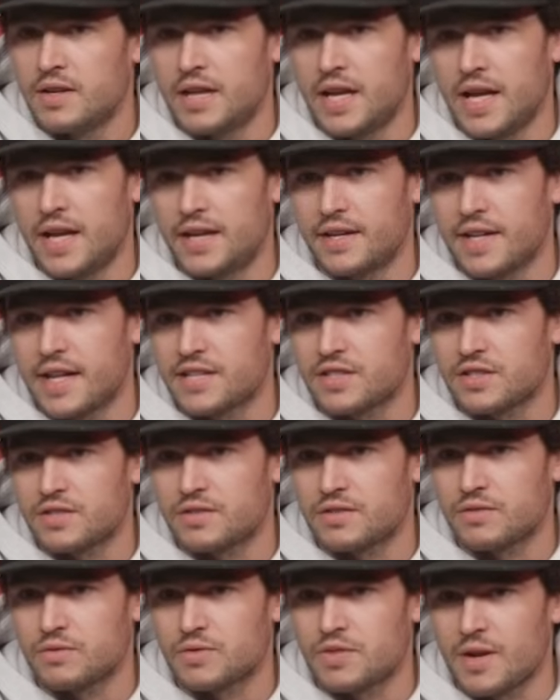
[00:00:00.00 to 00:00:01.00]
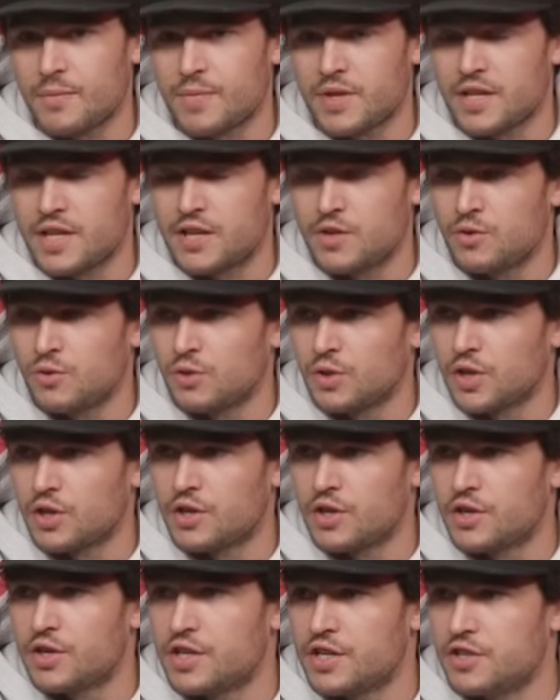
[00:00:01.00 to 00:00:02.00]
and that's something that you
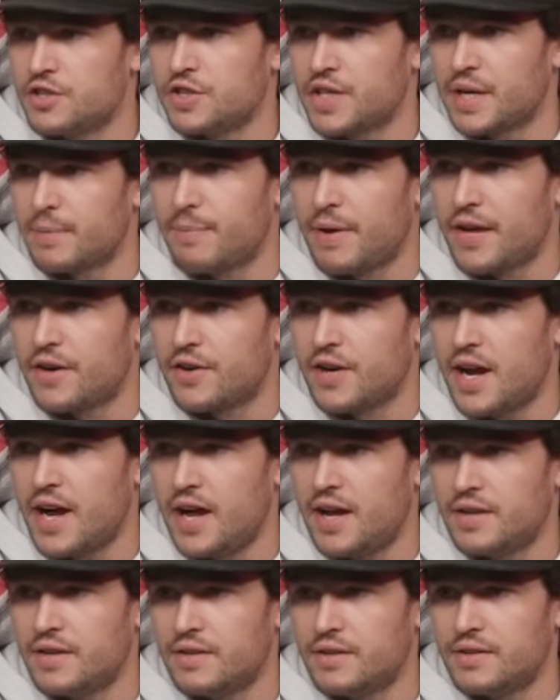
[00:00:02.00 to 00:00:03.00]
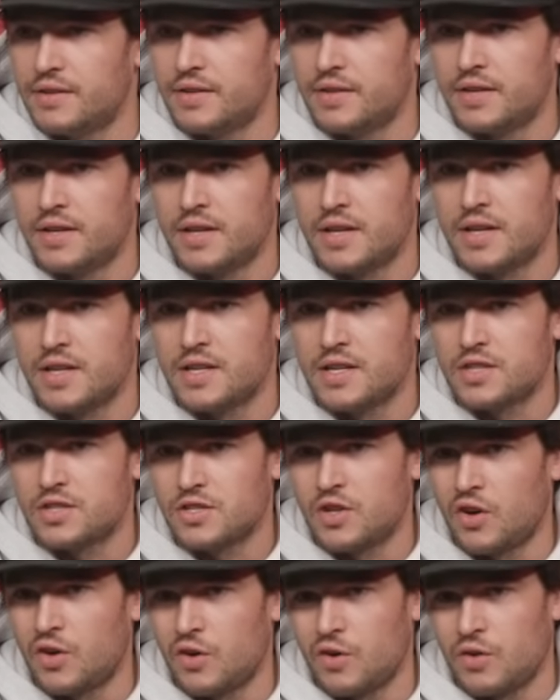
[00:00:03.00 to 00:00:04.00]
learn and you get better at. And
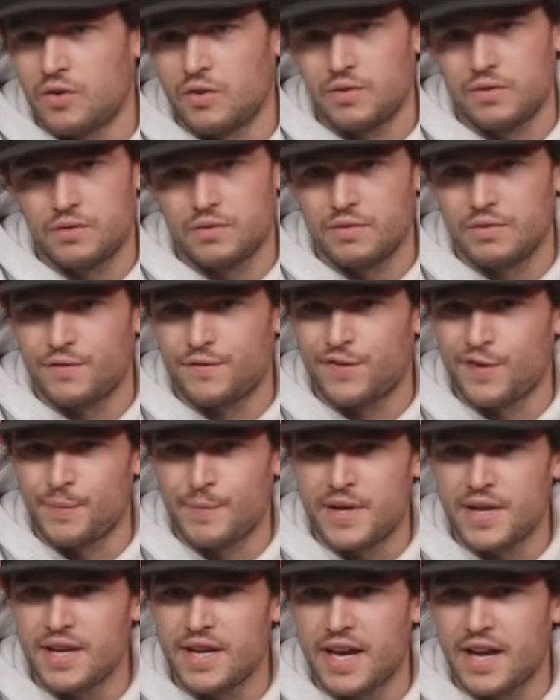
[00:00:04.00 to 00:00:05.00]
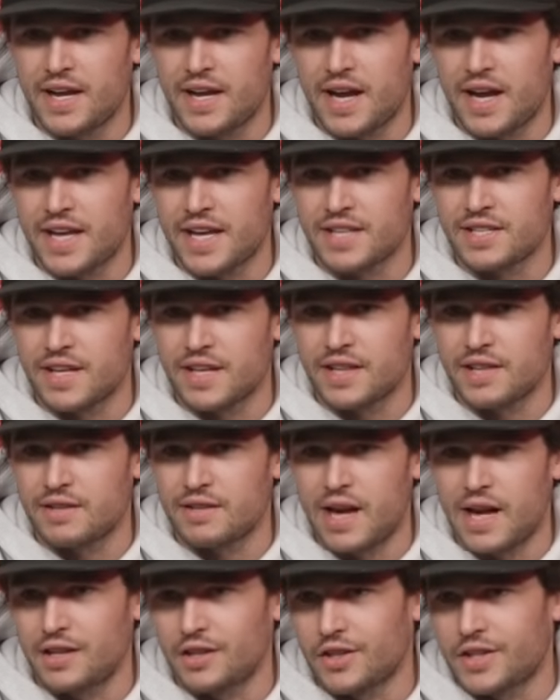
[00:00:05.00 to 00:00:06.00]
so, for me, I, I guess I,
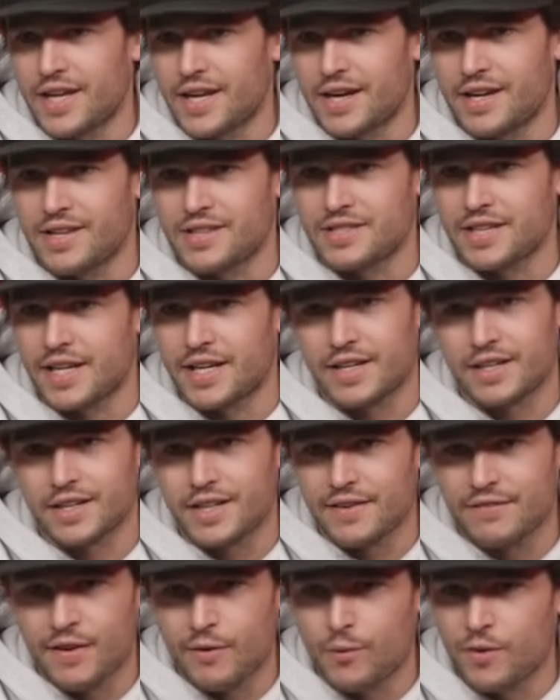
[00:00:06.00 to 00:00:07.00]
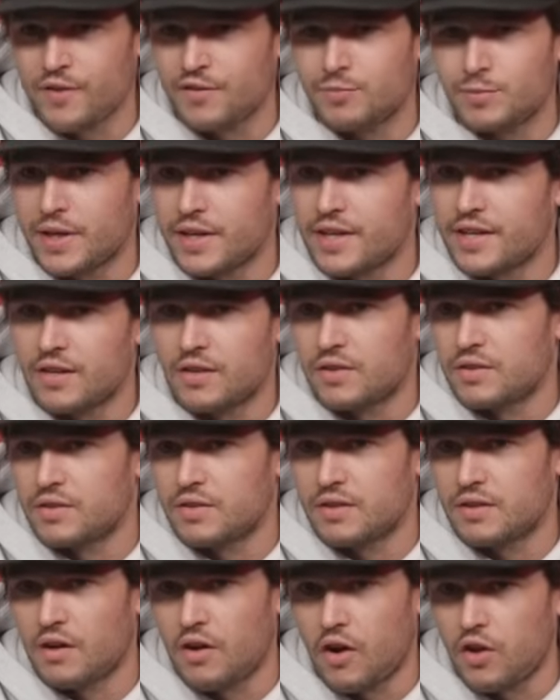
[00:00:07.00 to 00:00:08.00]
I look at it as like if I would have played
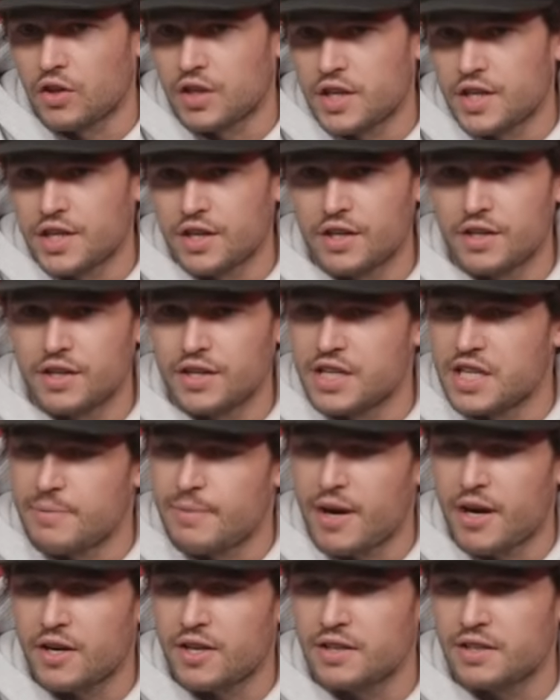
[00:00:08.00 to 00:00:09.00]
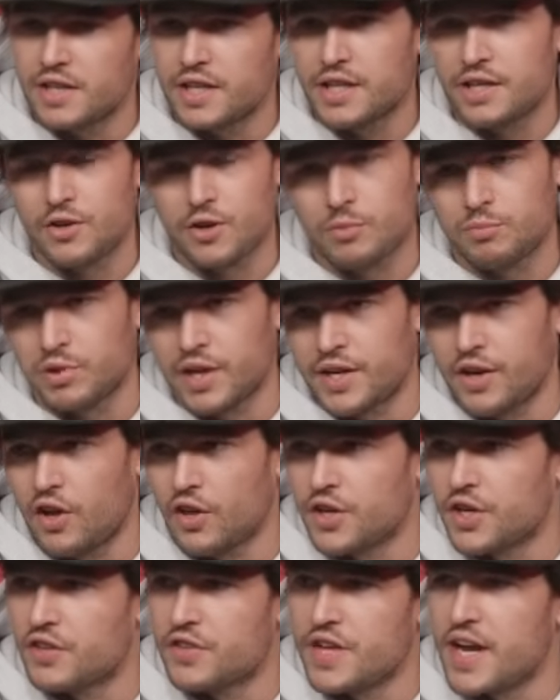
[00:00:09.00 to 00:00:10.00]
all year in the American League or played
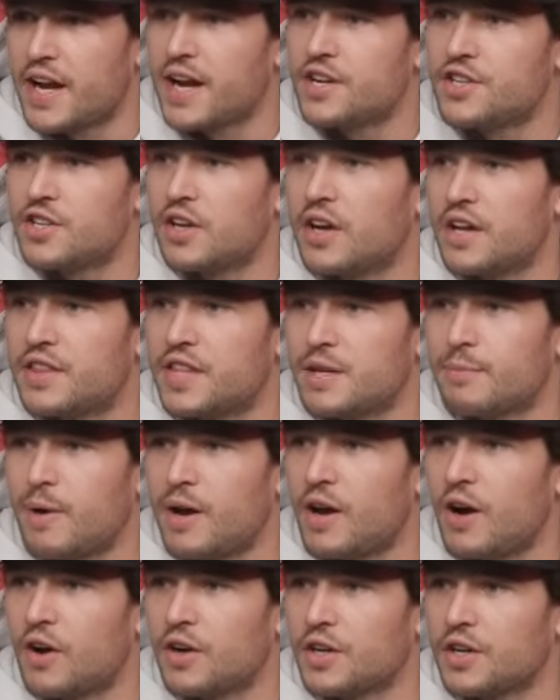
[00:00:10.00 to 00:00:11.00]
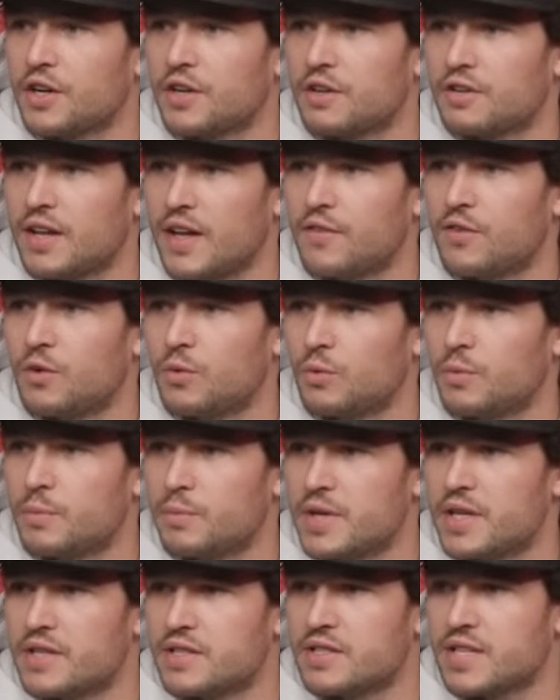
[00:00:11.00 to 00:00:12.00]
all year in the NHL, I think my hunger level would
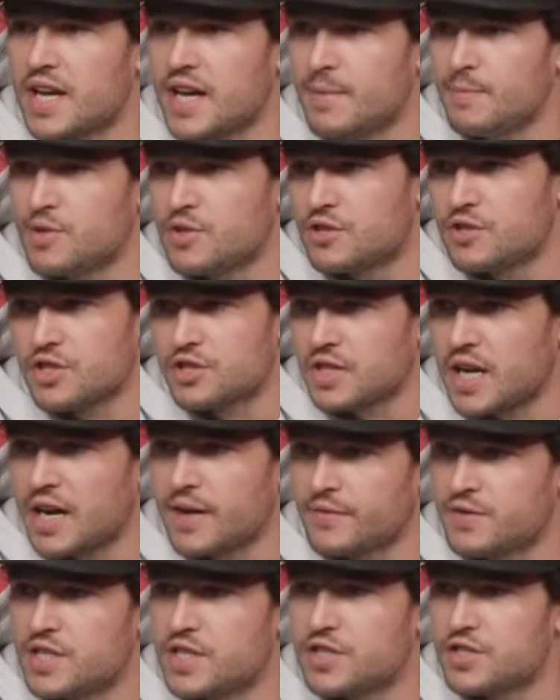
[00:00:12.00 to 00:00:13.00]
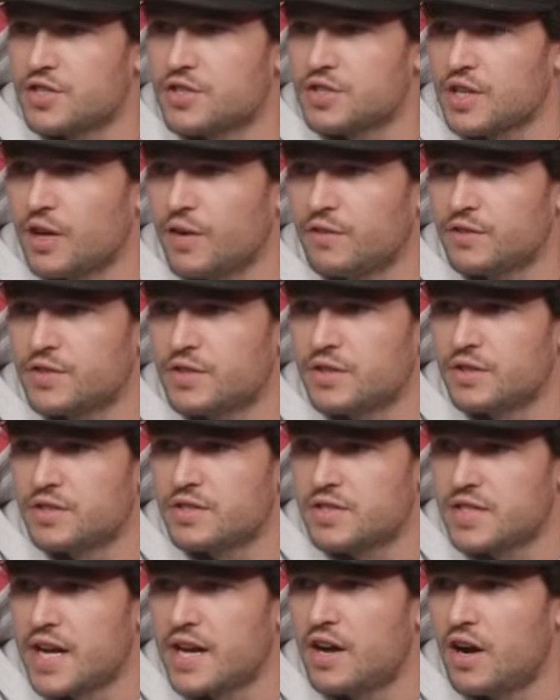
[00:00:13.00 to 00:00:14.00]
be the same. You just kind of teach yourself to
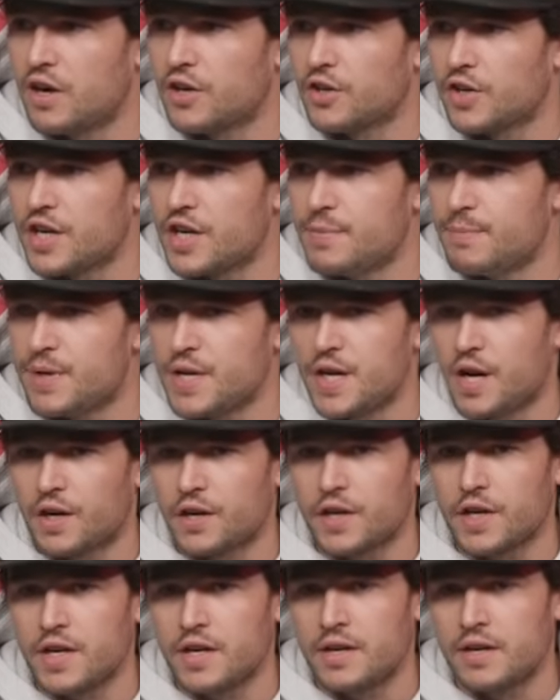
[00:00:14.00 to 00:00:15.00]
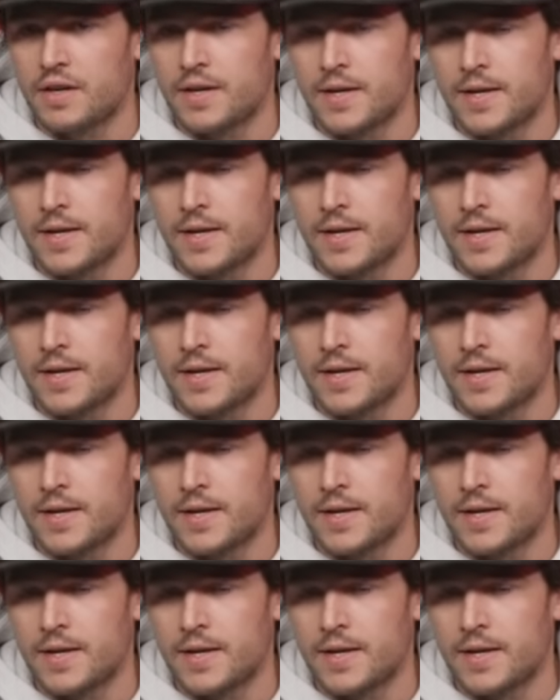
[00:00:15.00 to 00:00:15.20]
stay hungry and be hungry.